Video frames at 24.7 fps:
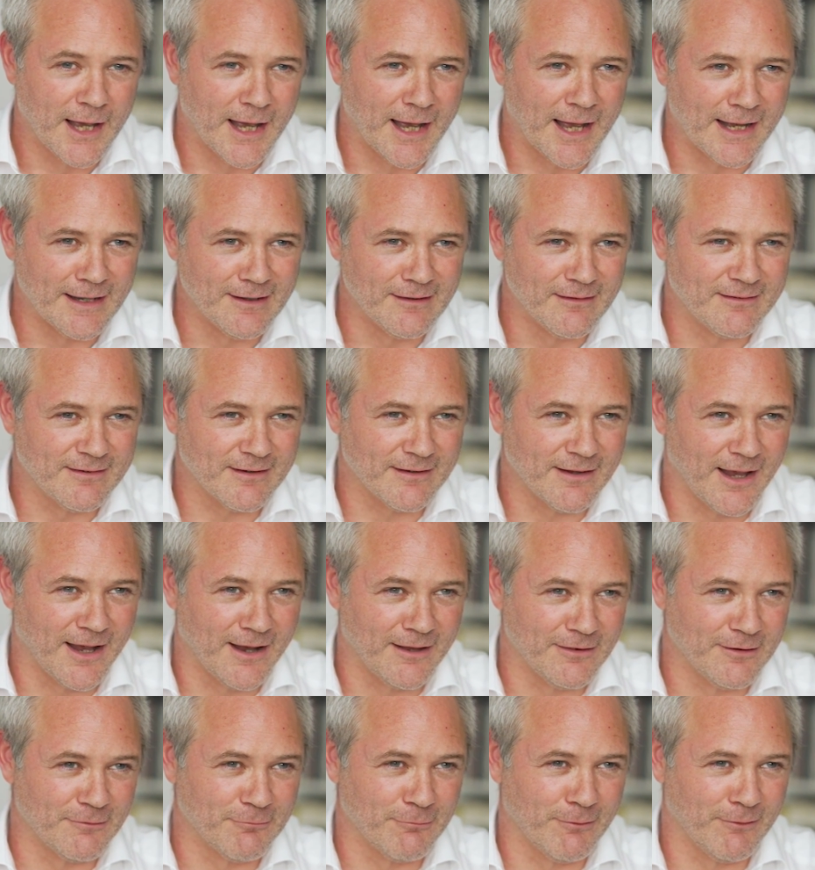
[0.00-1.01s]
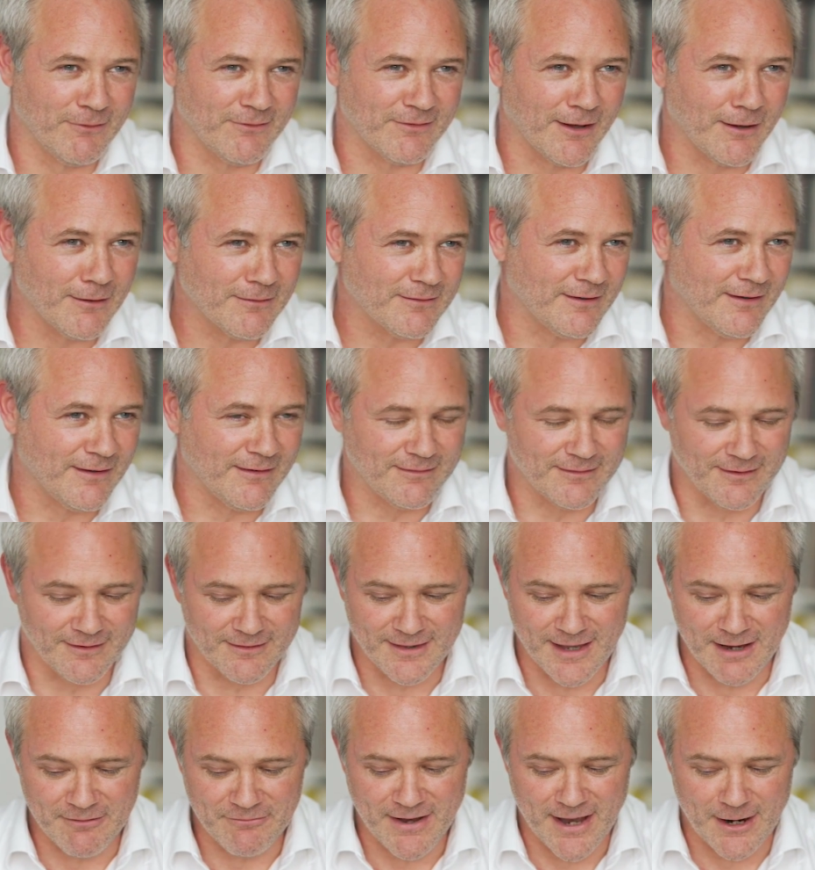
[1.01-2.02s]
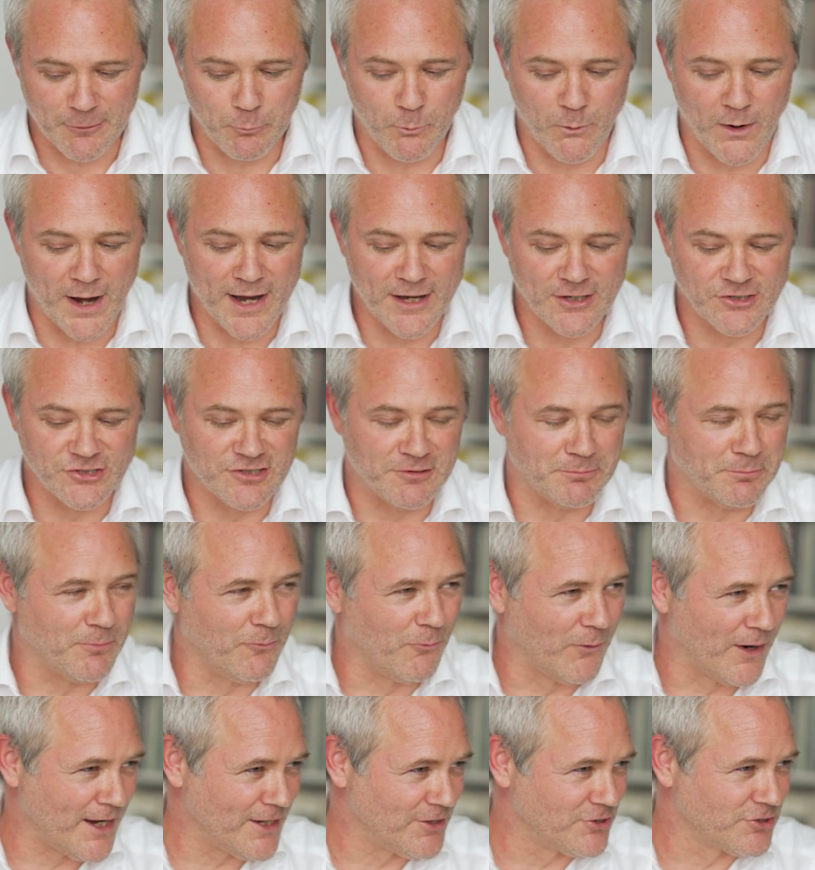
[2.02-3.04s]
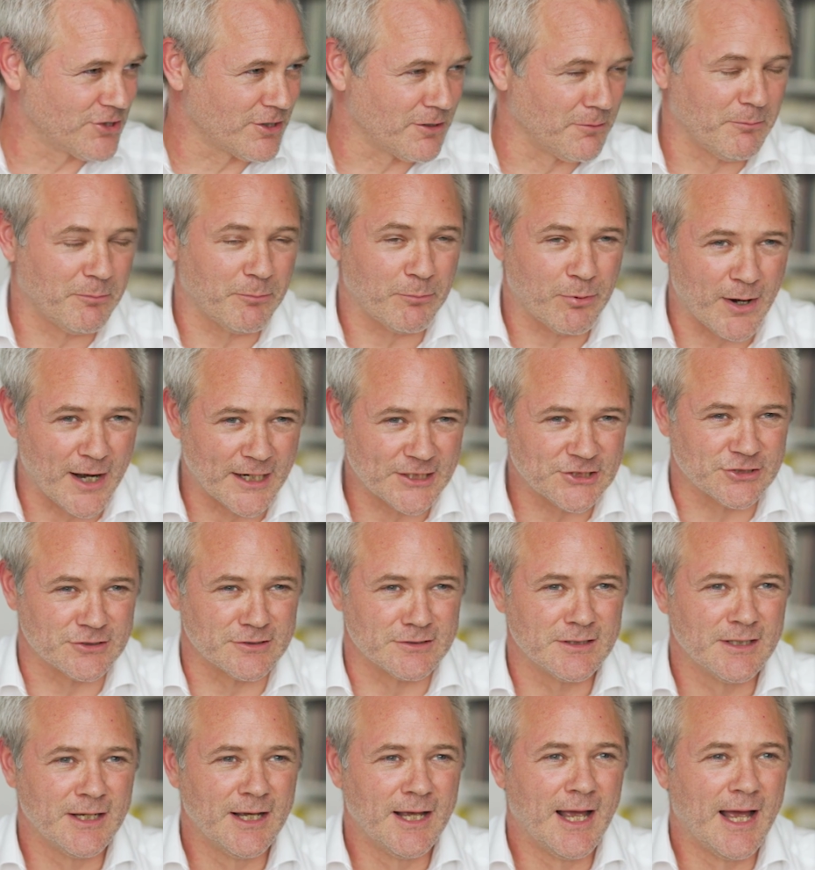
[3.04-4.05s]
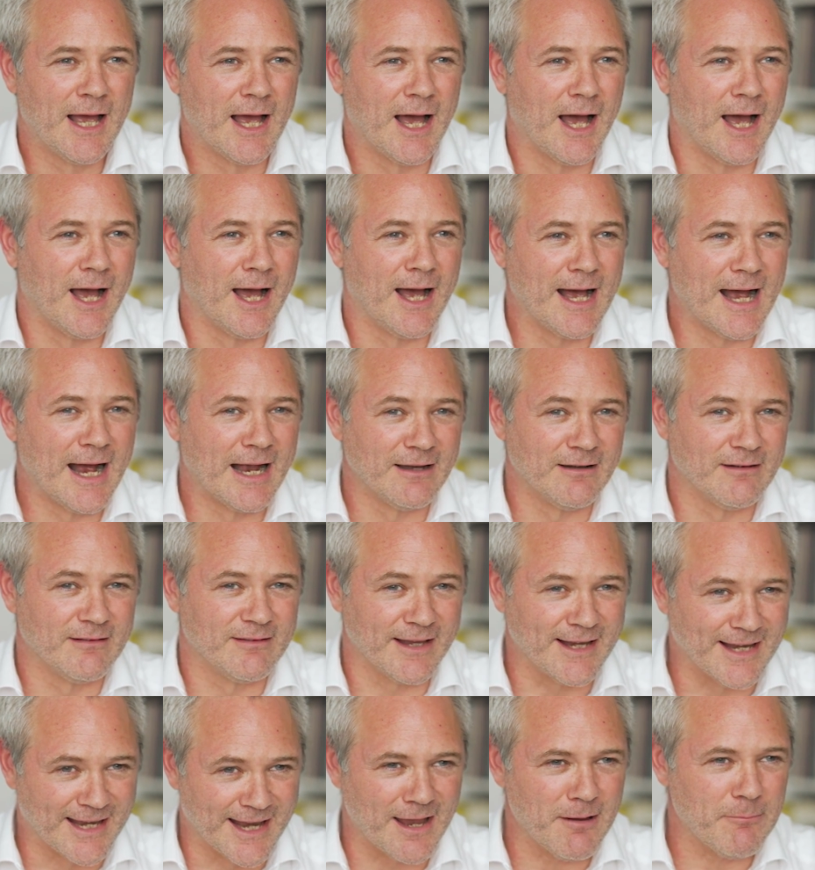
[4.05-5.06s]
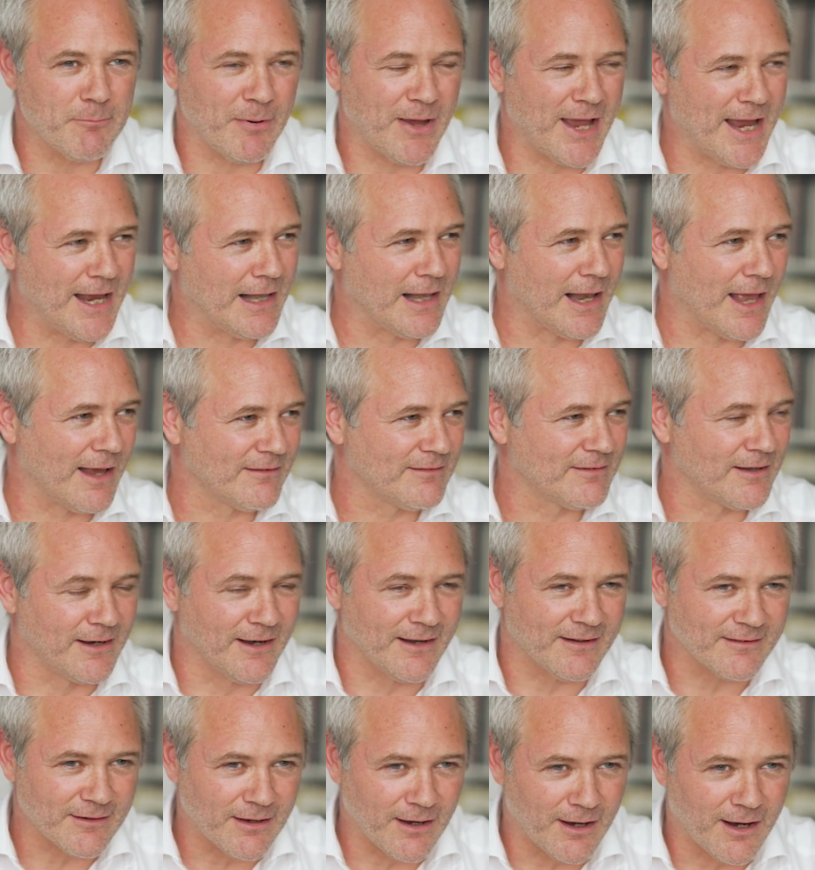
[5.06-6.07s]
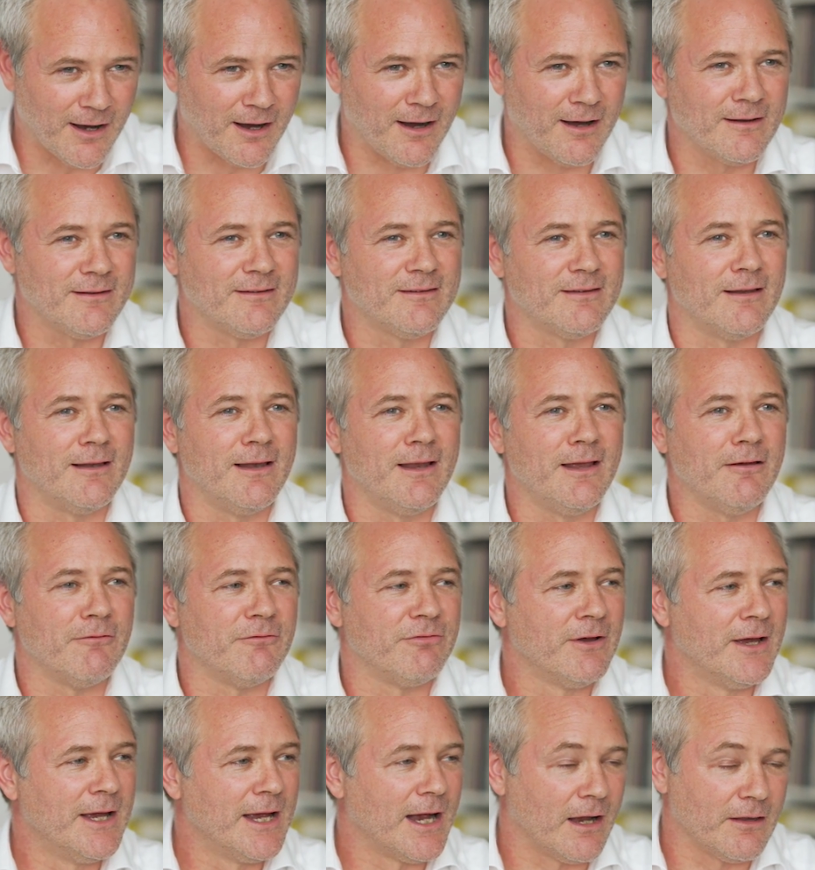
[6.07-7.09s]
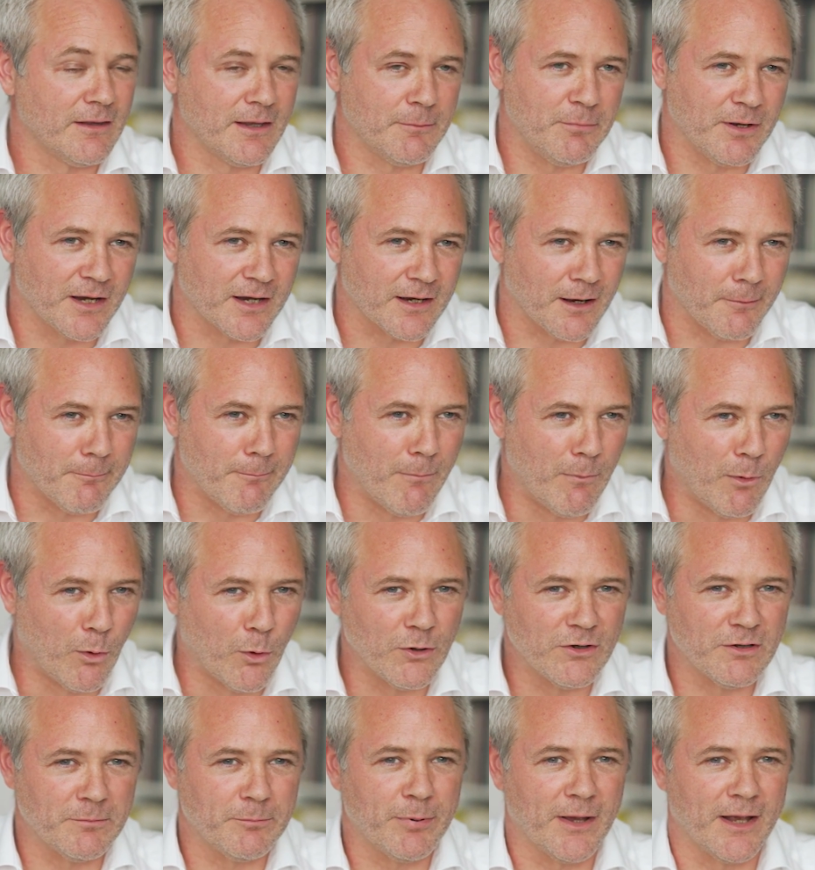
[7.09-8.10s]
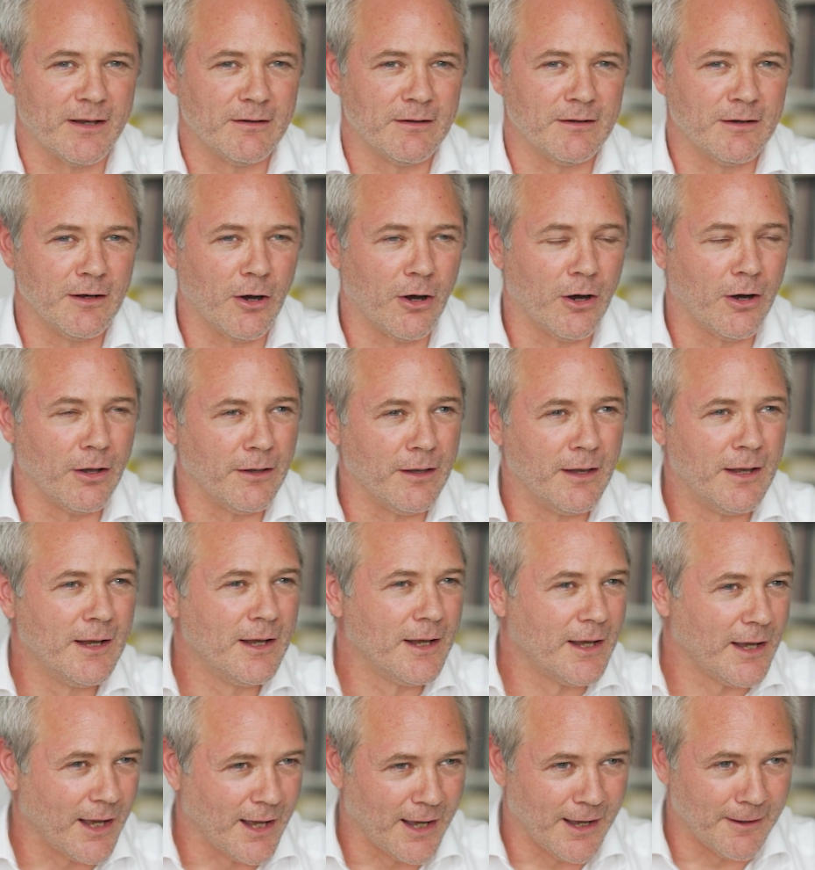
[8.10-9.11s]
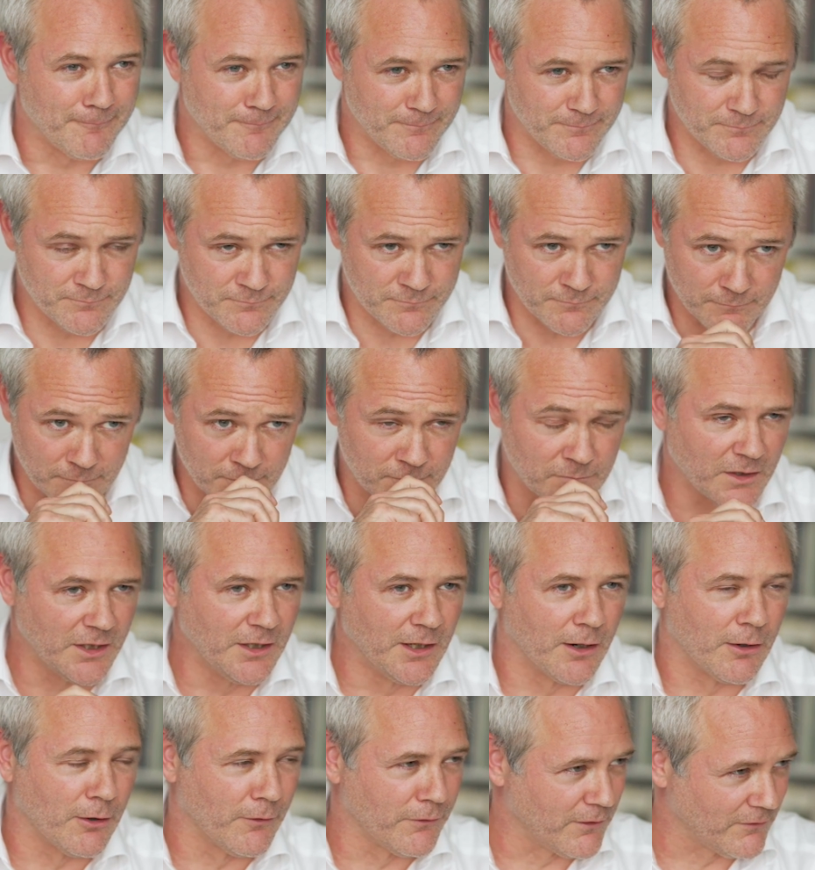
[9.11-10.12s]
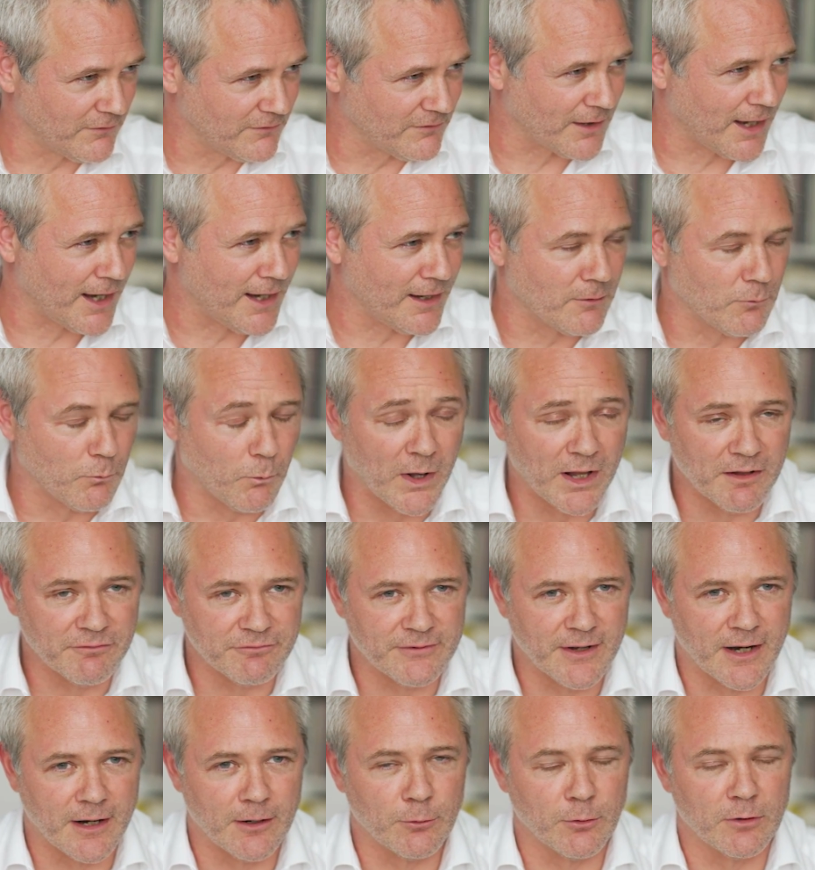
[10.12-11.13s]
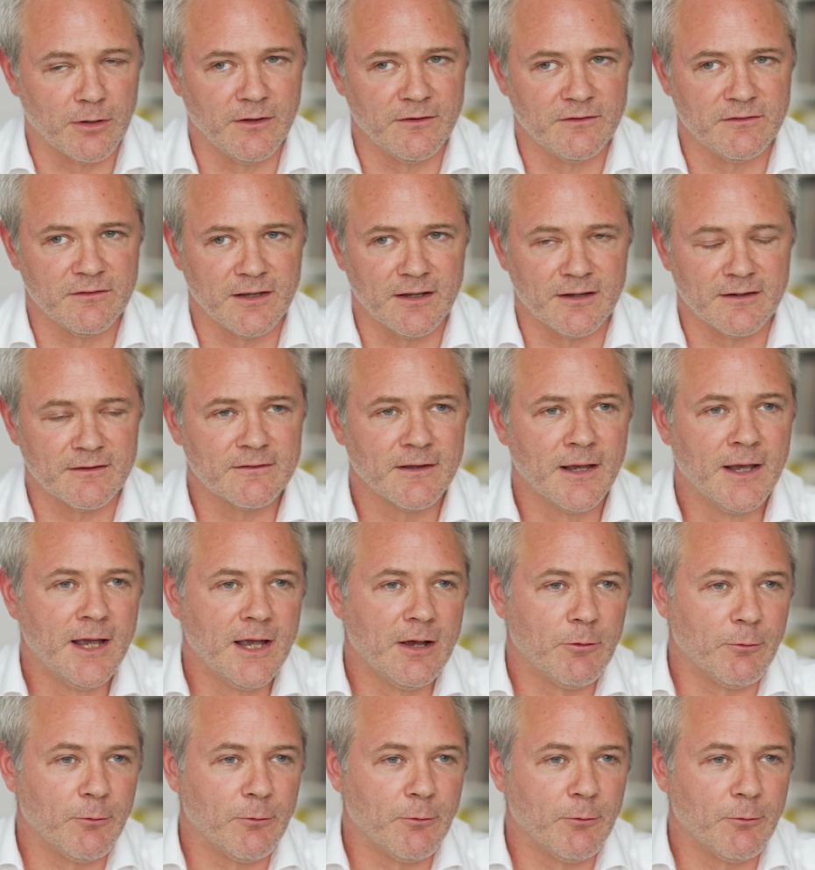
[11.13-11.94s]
And the result is that they've had wage compression, and they get paid less, and it's hard to live, and they become more dependent on on the state and welfare and all those things.